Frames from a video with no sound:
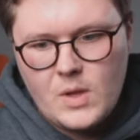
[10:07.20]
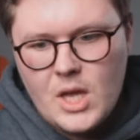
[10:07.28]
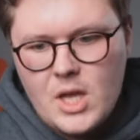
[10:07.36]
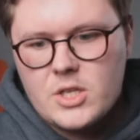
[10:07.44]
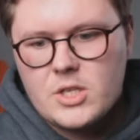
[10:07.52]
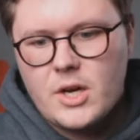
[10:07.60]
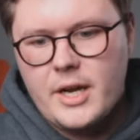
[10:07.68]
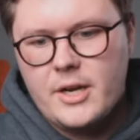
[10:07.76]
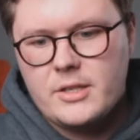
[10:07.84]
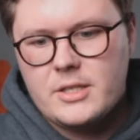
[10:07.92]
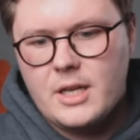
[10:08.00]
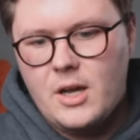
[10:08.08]
Sorry, I
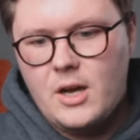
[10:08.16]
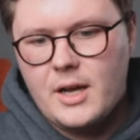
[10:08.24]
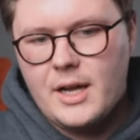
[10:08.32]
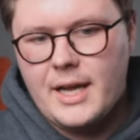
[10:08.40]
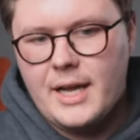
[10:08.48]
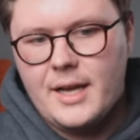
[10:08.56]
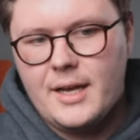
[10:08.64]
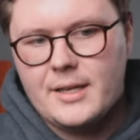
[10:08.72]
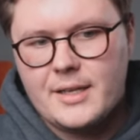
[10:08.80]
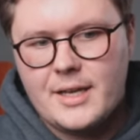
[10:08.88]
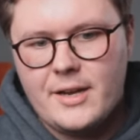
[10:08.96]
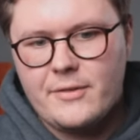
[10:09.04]
know it's a long
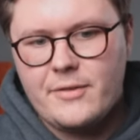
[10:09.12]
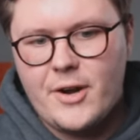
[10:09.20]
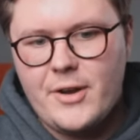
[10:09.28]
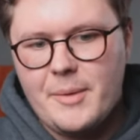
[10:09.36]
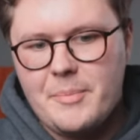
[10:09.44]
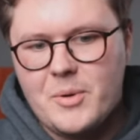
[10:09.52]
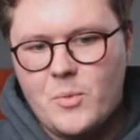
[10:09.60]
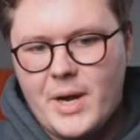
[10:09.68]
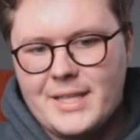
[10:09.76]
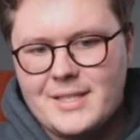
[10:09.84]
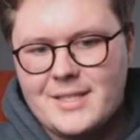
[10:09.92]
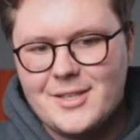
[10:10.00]
kind of hurry up and
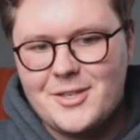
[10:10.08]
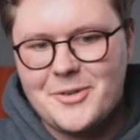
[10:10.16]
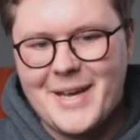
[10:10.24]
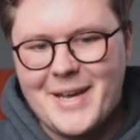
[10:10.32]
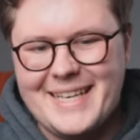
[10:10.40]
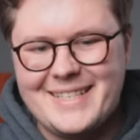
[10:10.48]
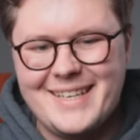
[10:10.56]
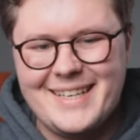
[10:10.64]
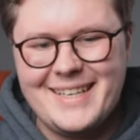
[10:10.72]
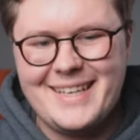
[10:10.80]
wait situation.